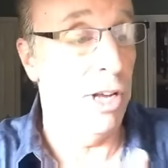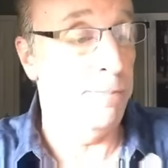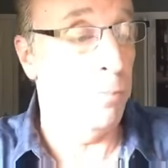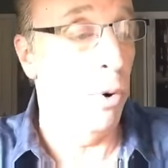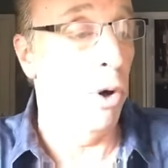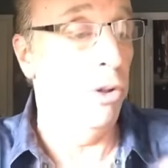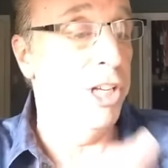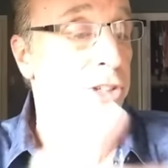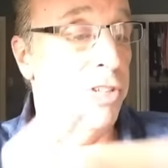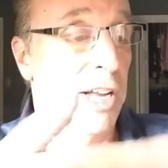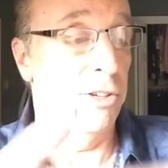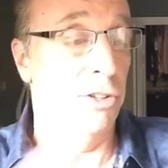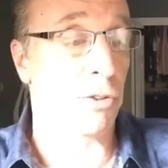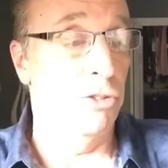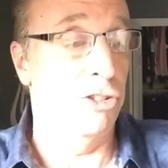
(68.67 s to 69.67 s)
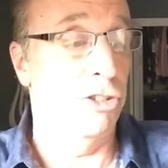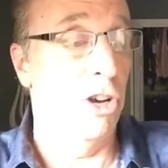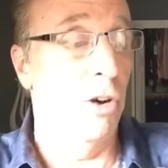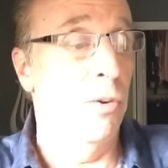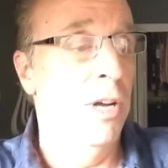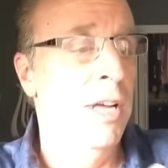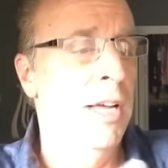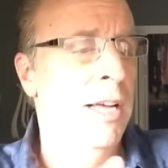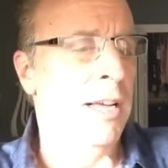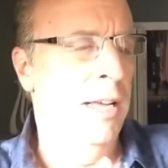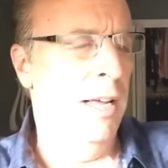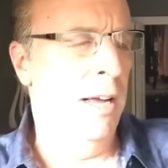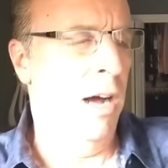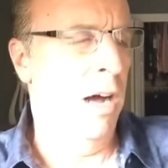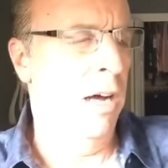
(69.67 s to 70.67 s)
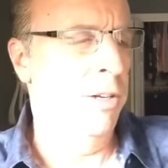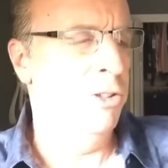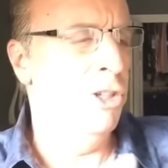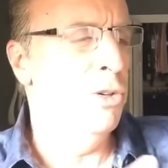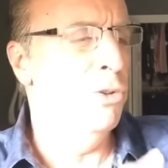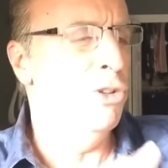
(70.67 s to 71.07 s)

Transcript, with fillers: Paulie. He's got his own show on You